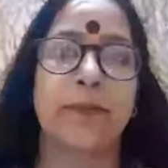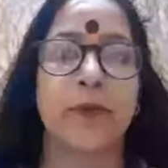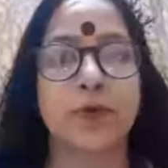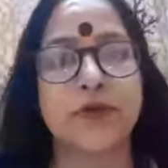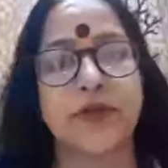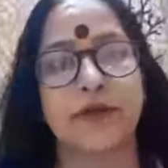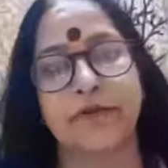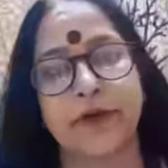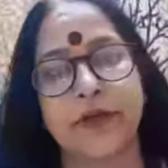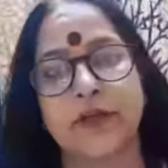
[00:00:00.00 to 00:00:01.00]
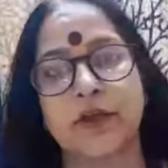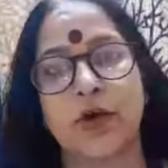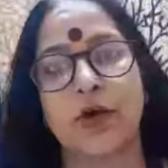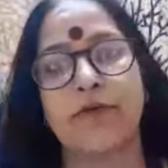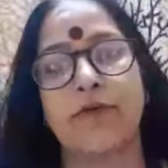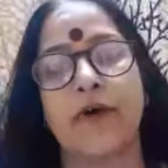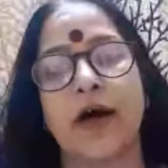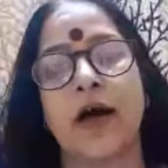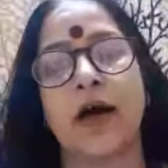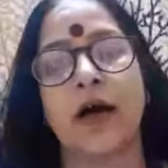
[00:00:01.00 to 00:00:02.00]
pose in front of
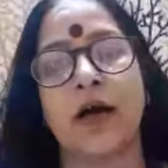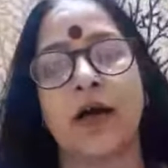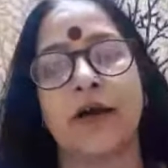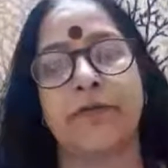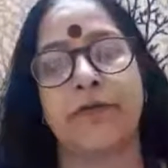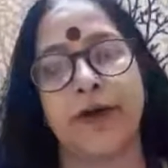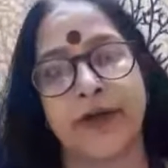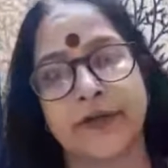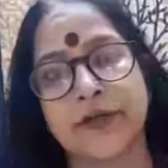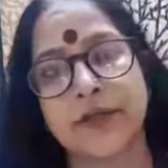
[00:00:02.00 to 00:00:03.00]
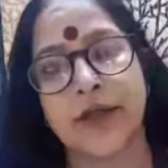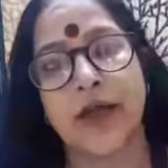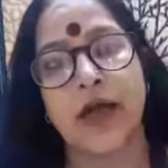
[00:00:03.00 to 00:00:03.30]
our friends,